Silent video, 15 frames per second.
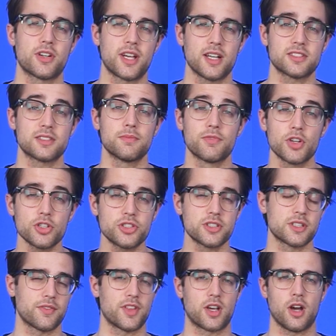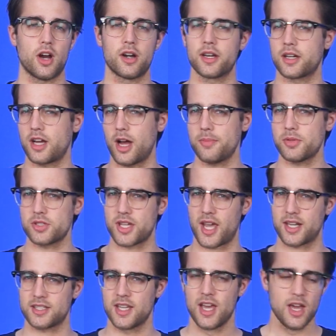custom versions of the card at
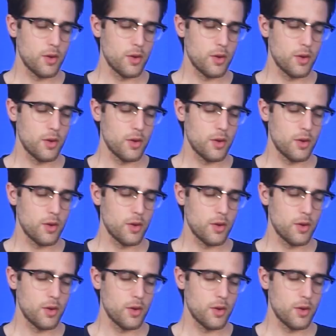Computex.